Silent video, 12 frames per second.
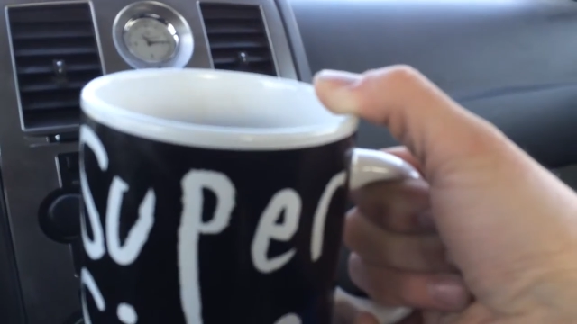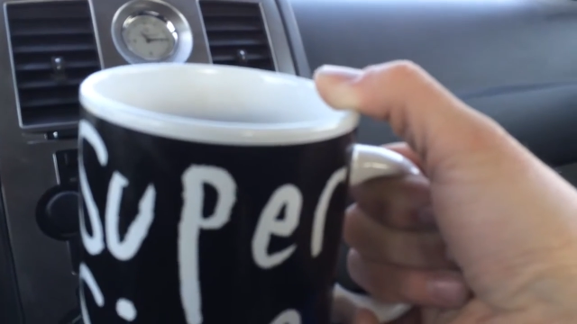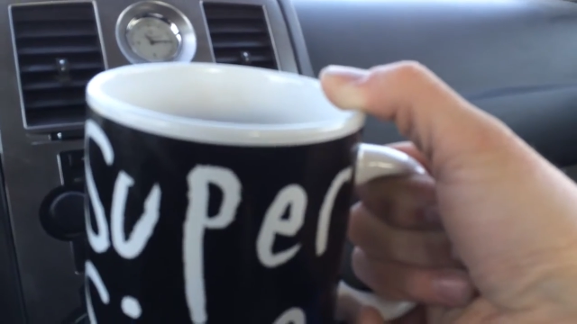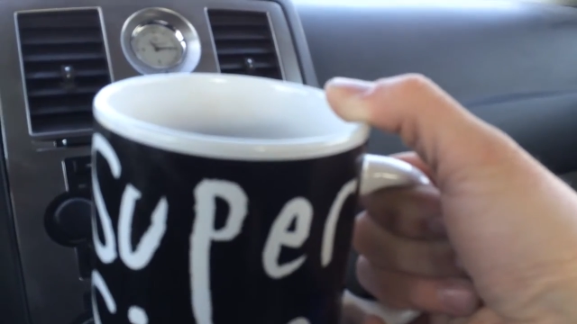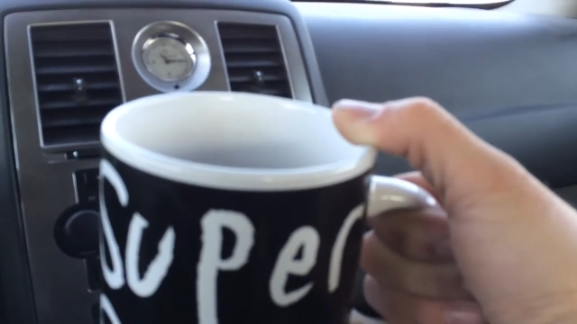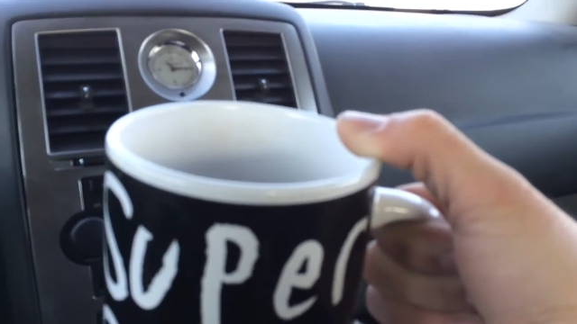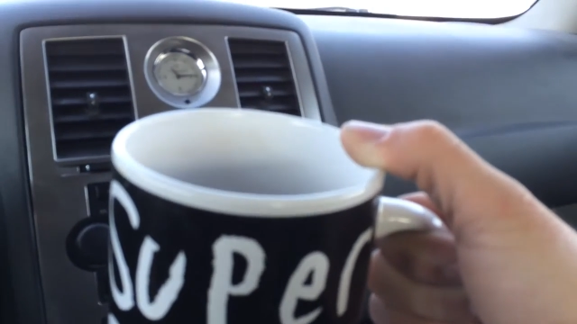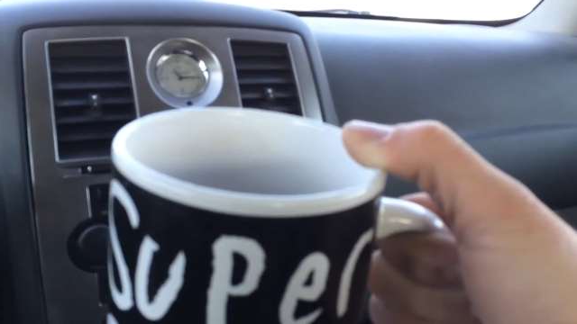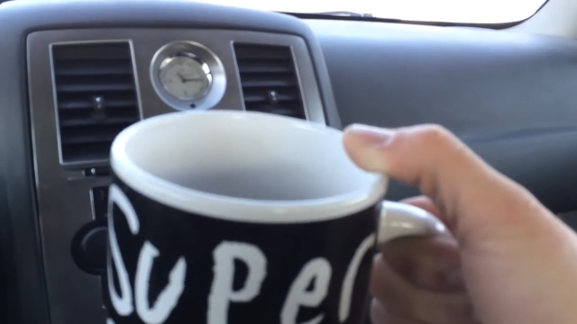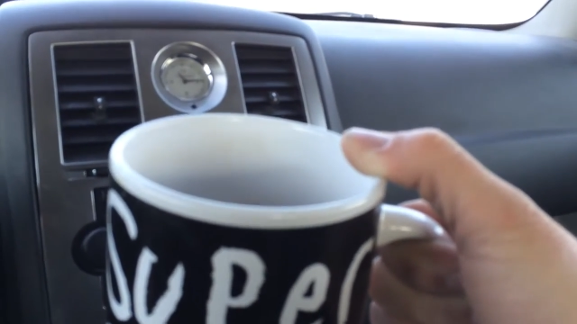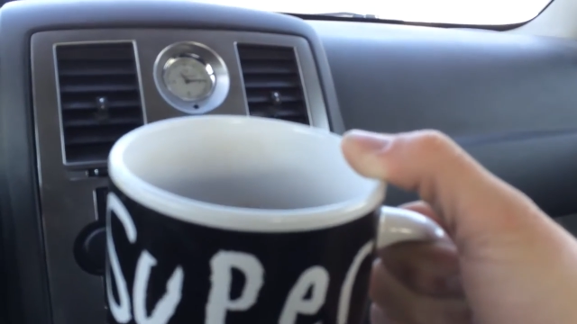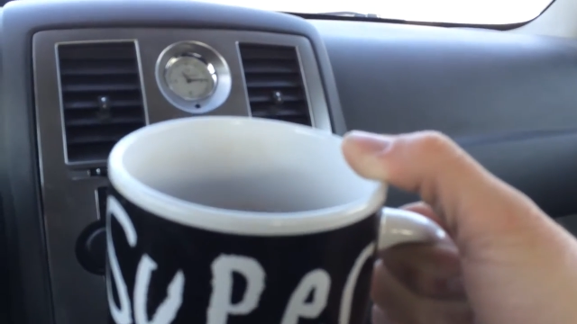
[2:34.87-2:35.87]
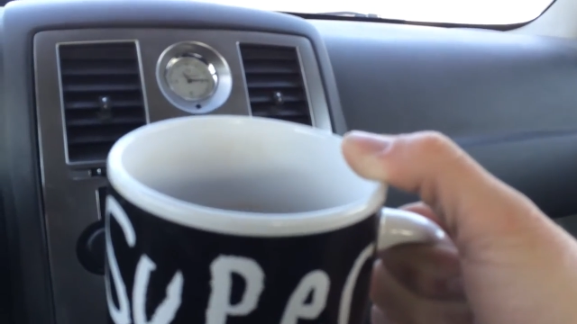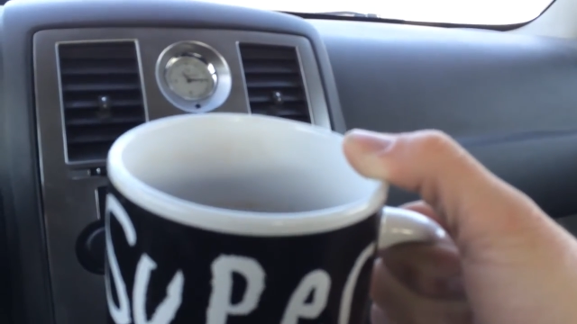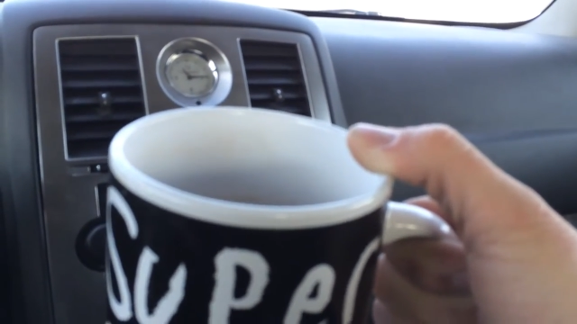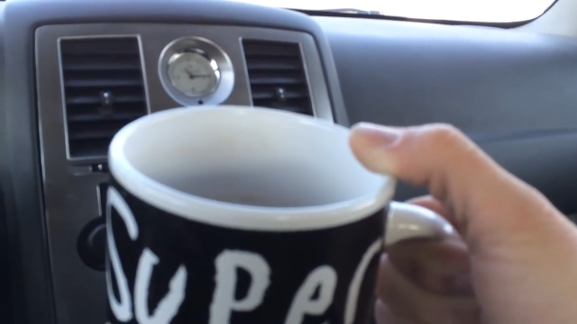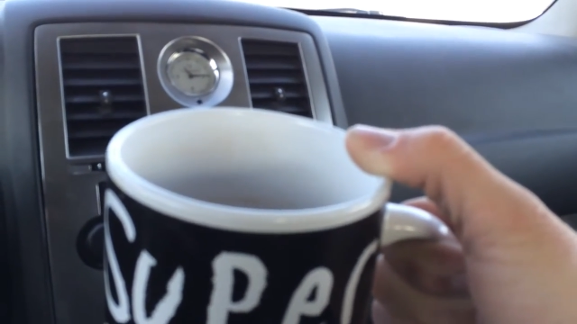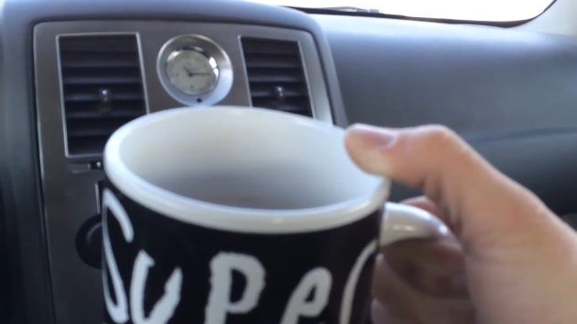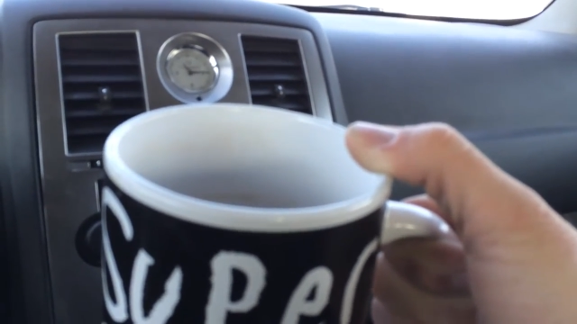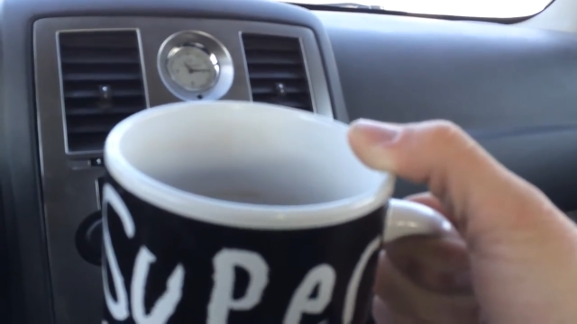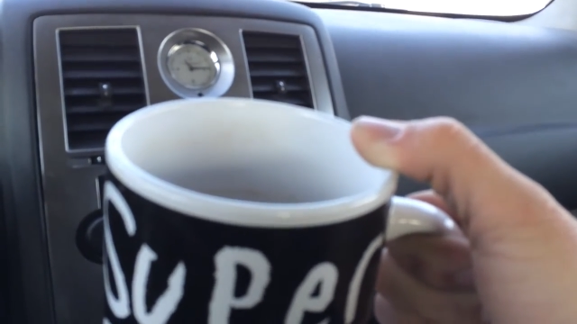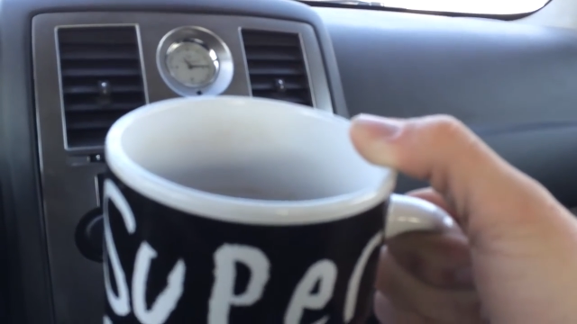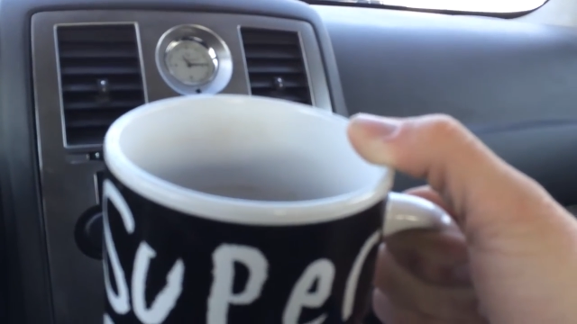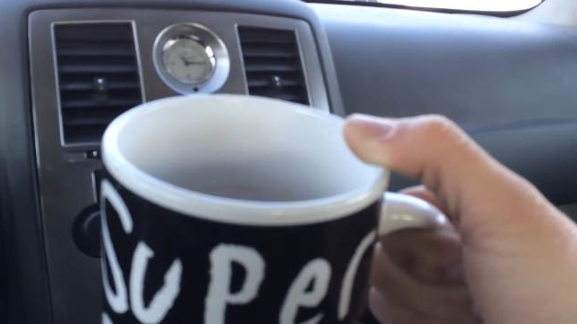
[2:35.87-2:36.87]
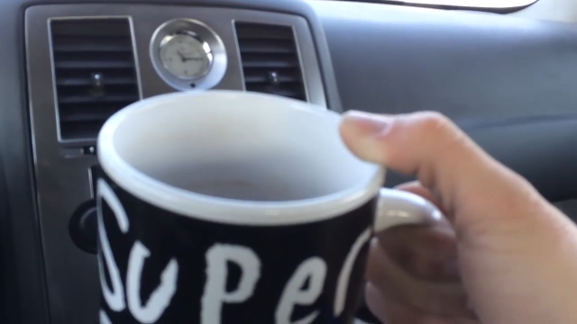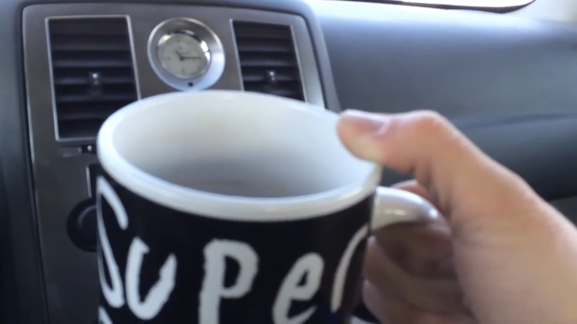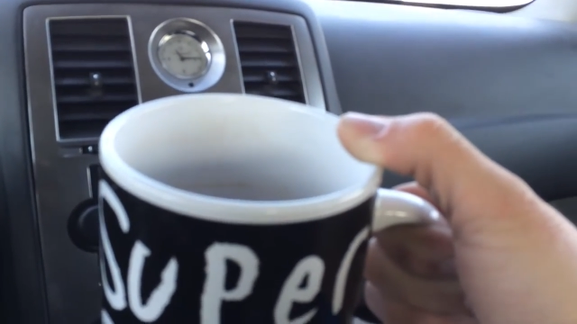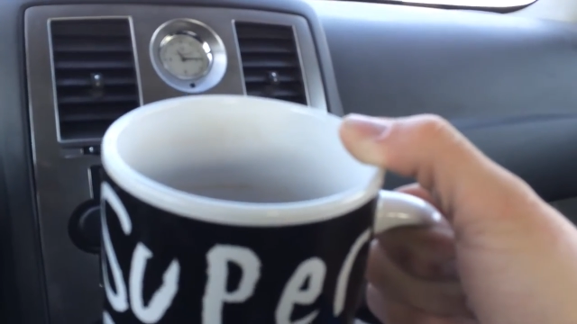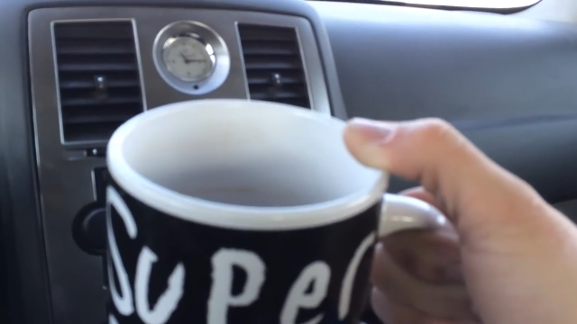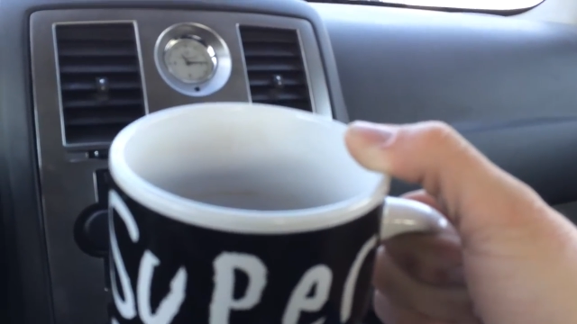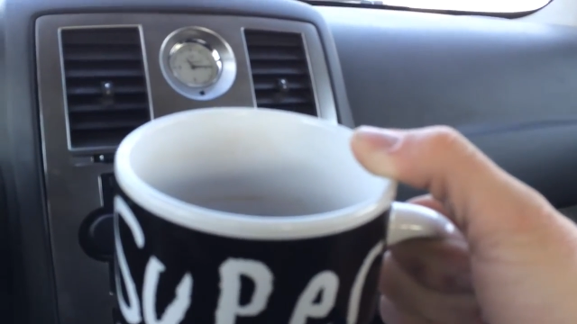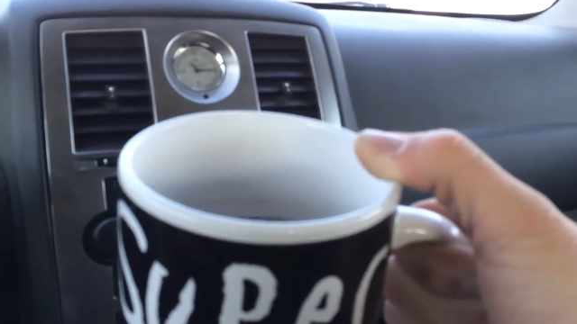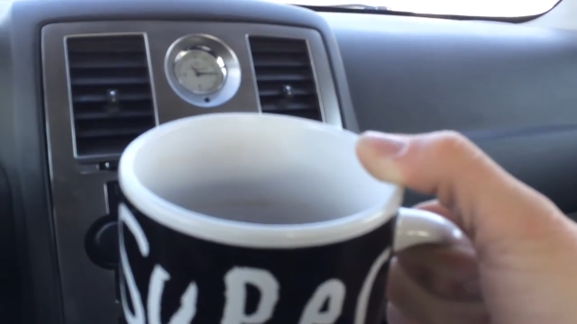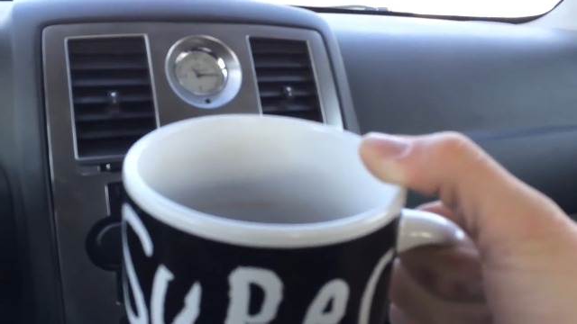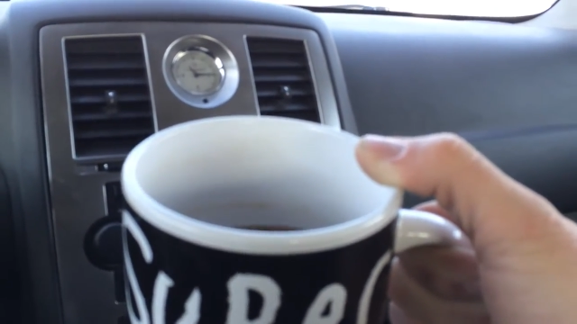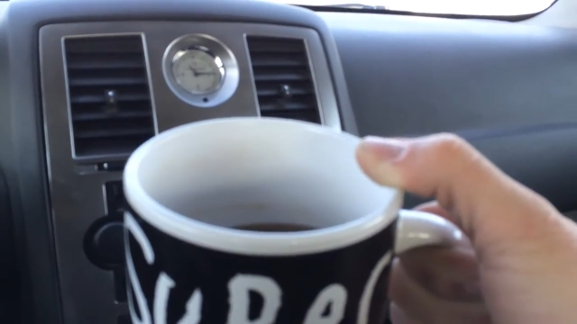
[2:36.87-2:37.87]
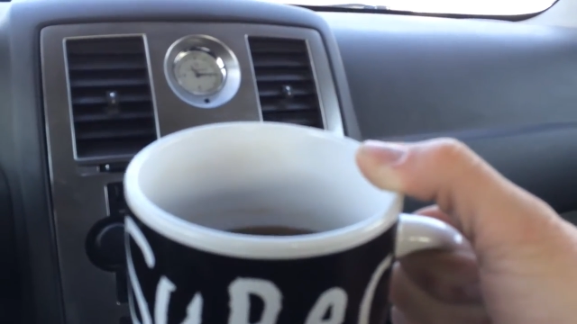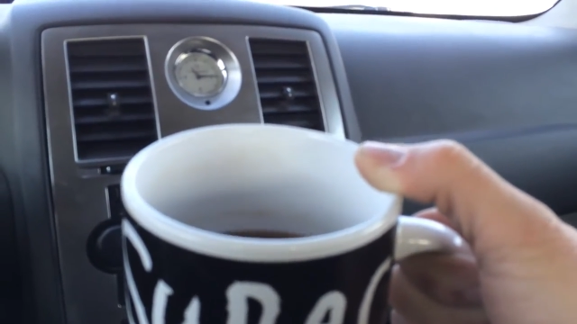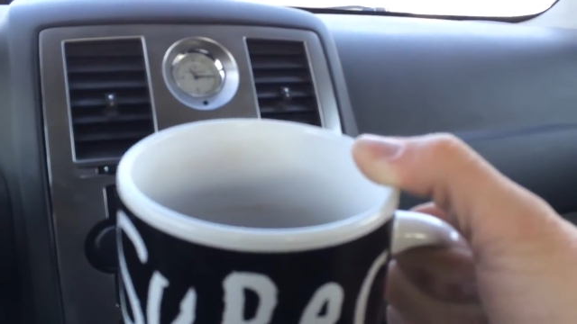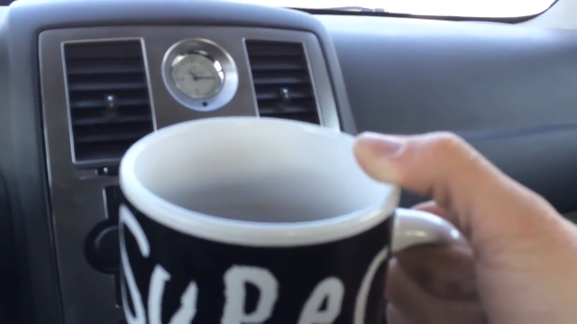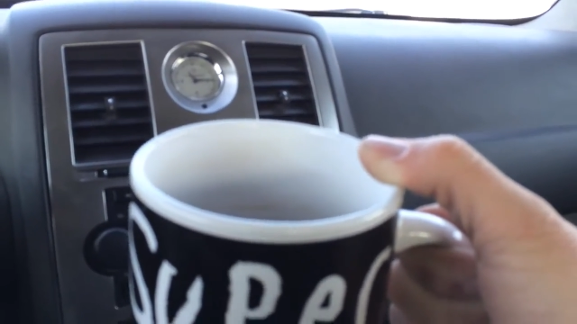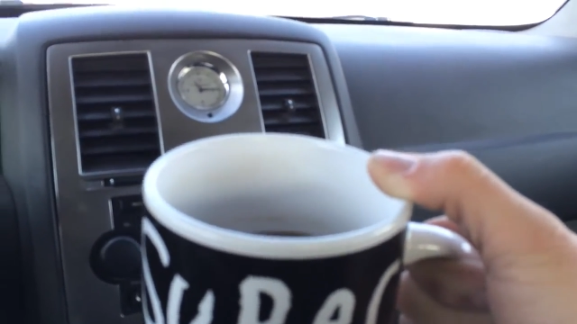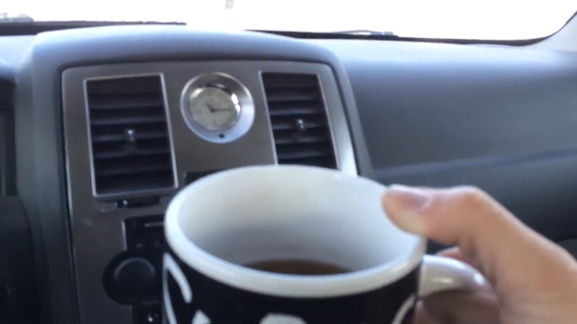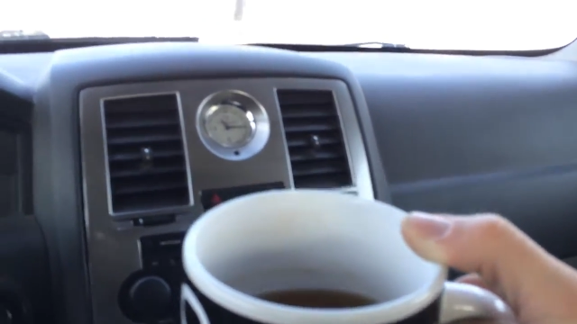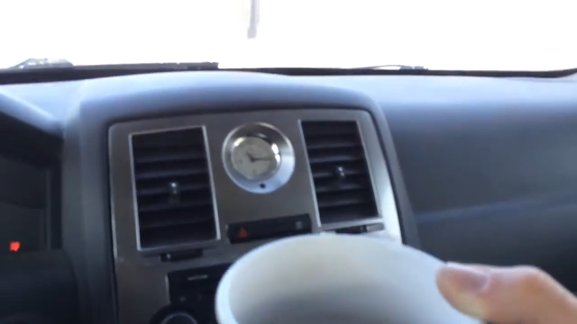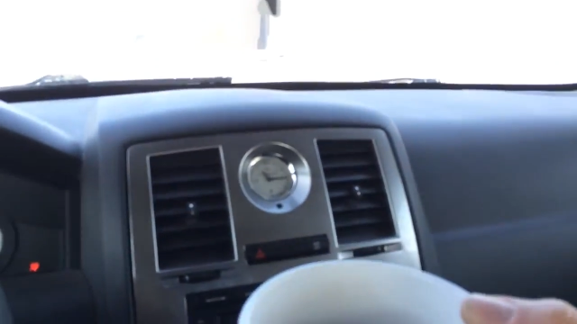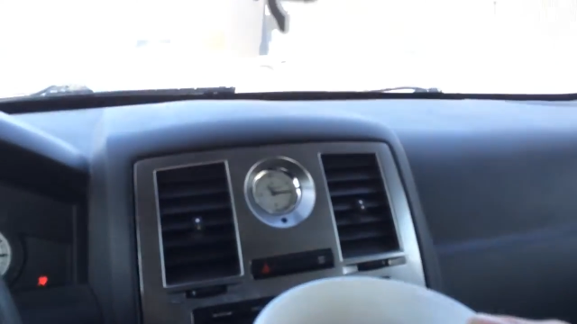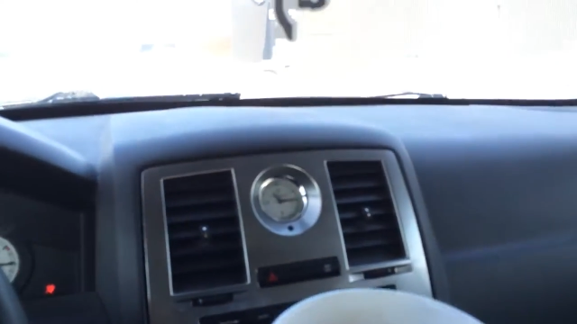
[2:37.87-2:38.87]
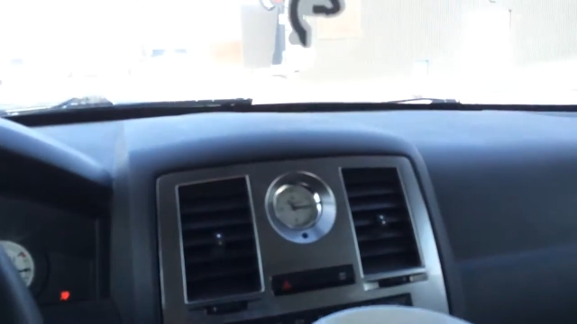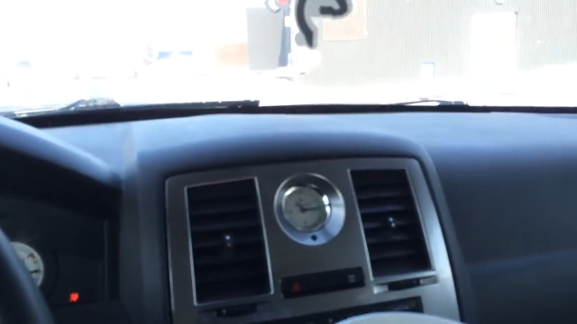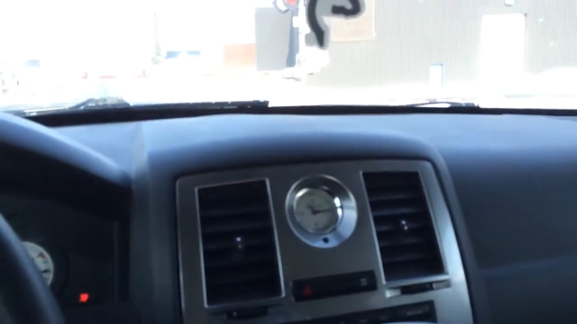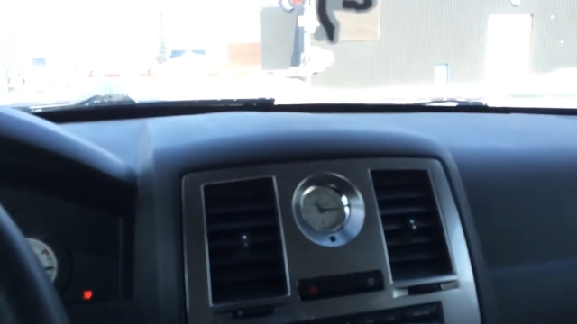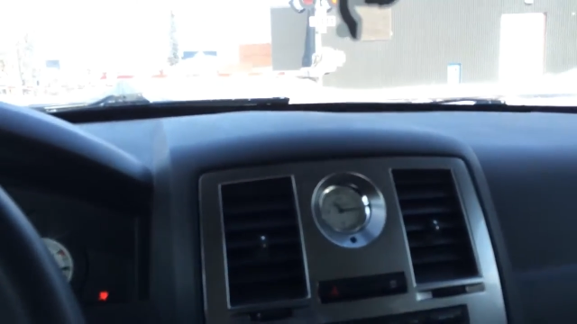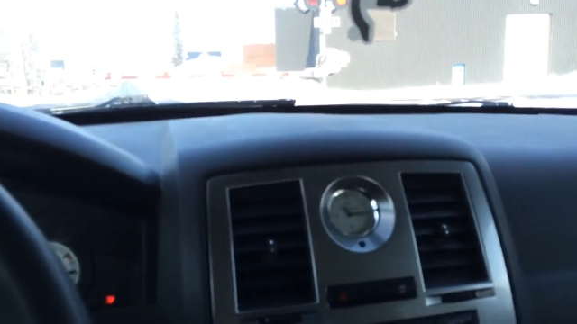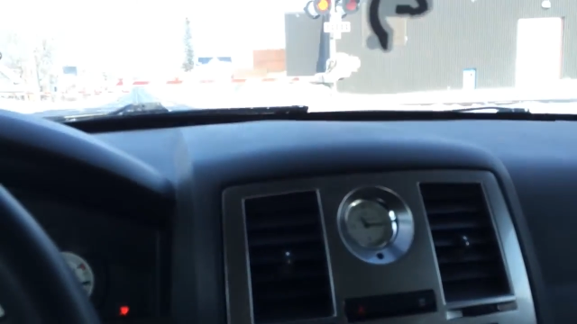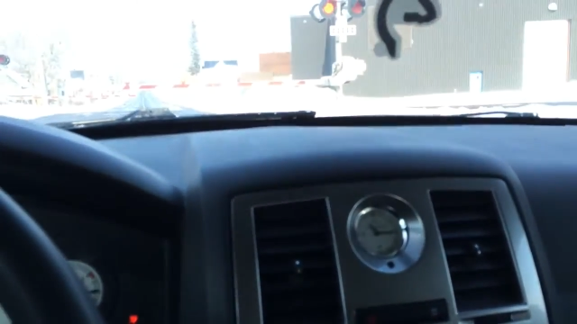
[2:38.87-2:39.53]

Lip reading: [unreadable: no face in view]